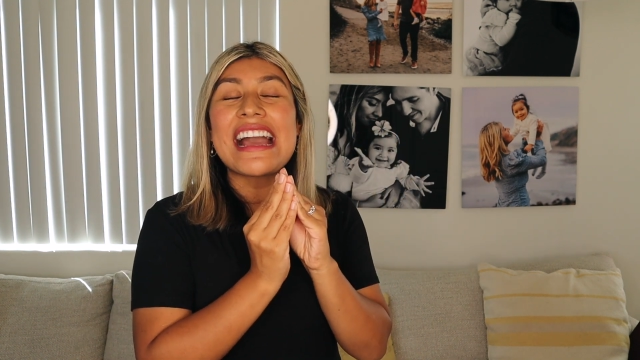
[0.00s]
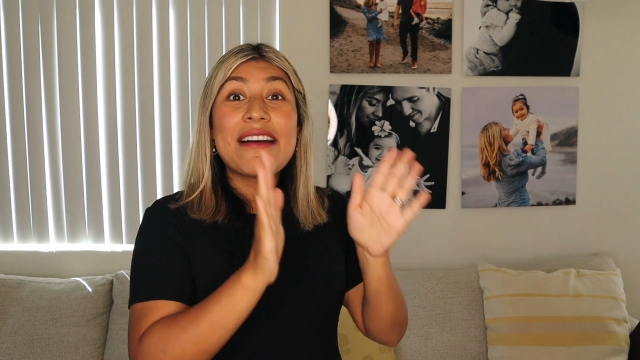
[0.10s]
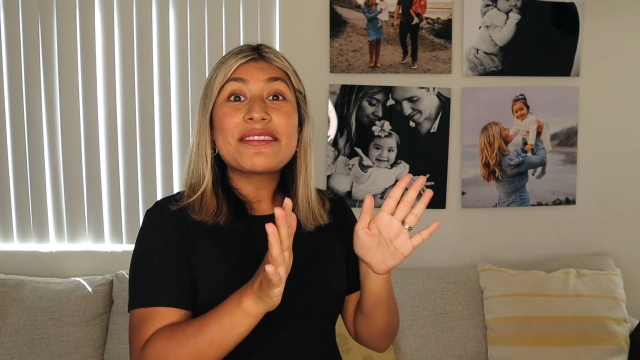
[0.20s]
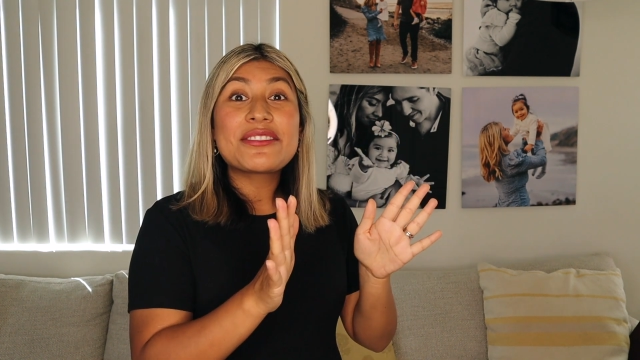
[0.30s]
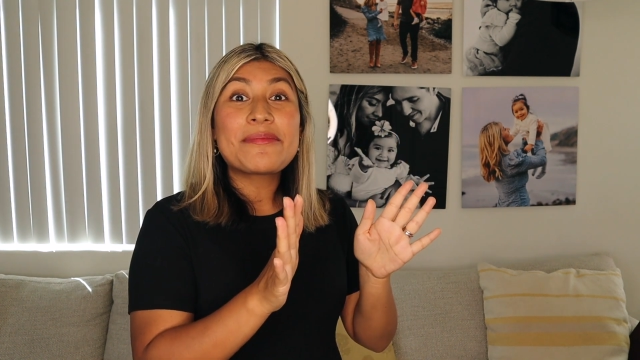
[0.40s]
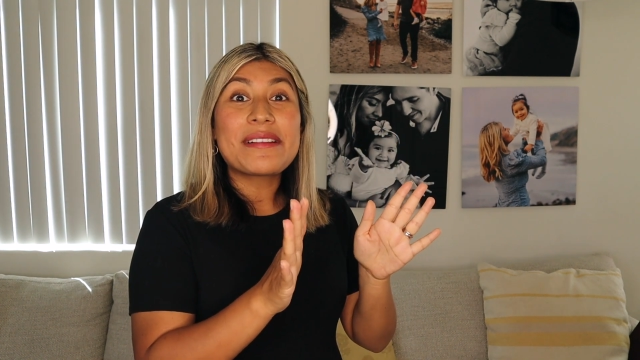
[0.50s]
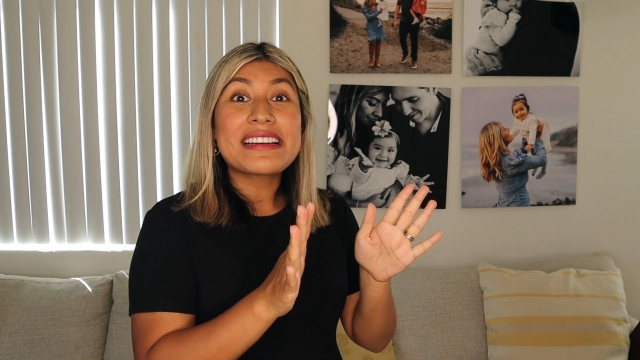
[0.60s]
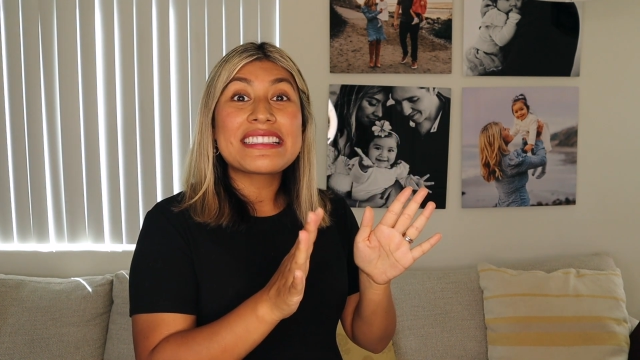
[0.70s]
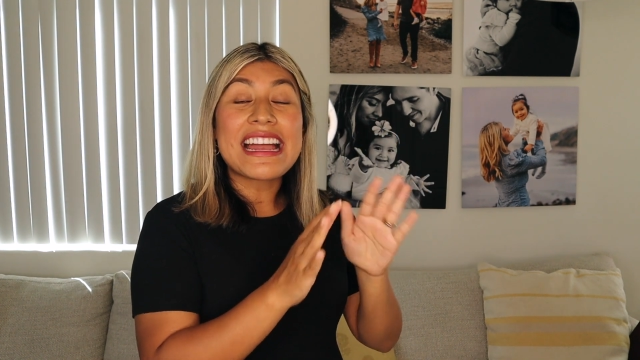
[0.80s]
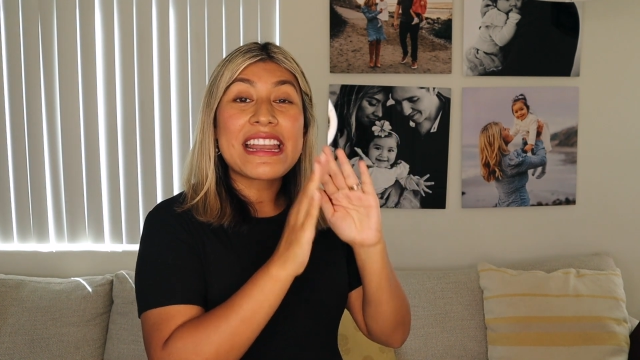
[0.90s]
and I was super
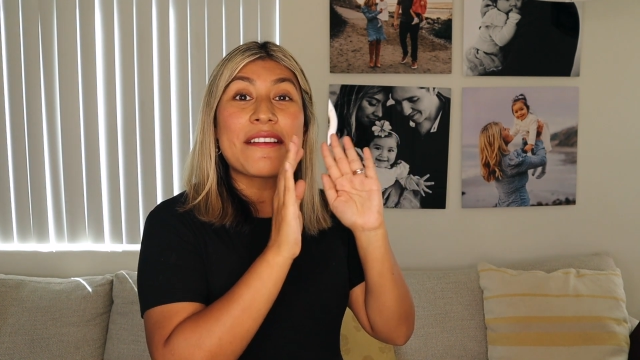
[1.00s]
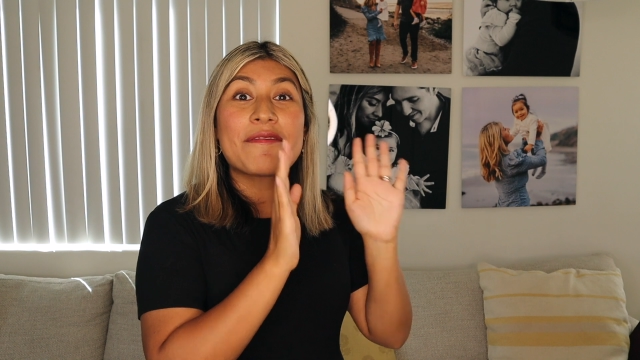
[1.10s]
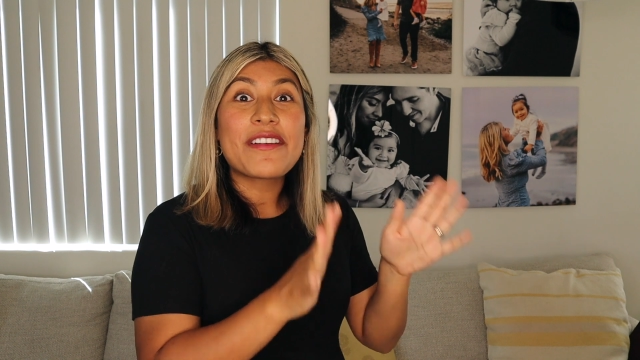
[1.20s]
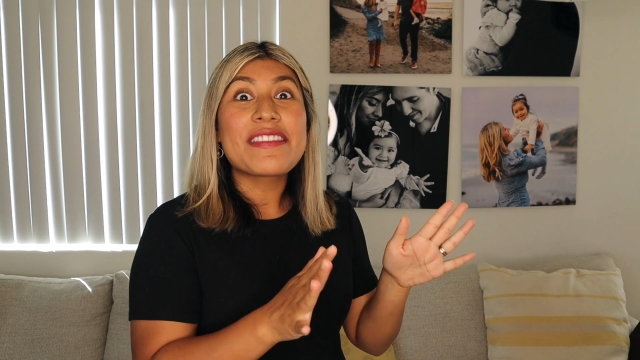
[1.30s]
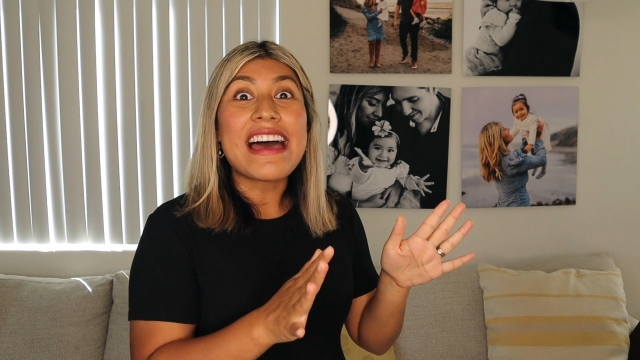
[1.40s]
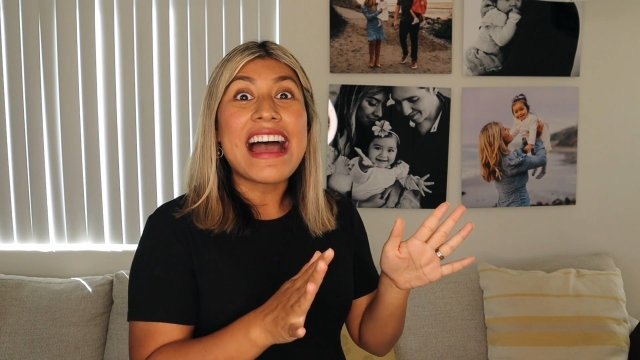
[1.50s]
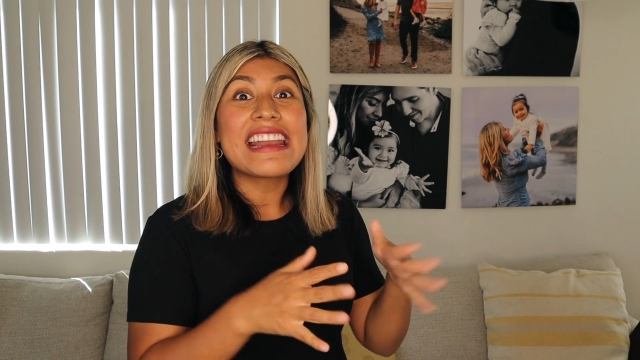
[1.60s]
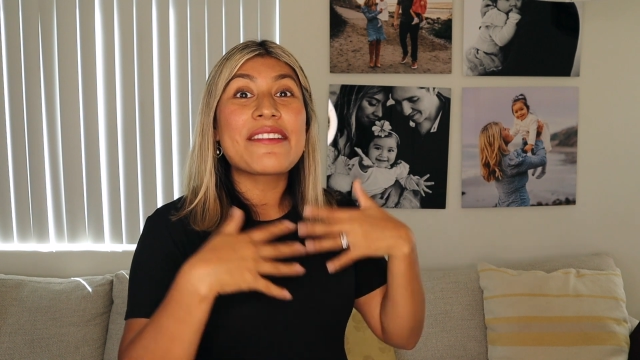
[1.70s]
excited for that.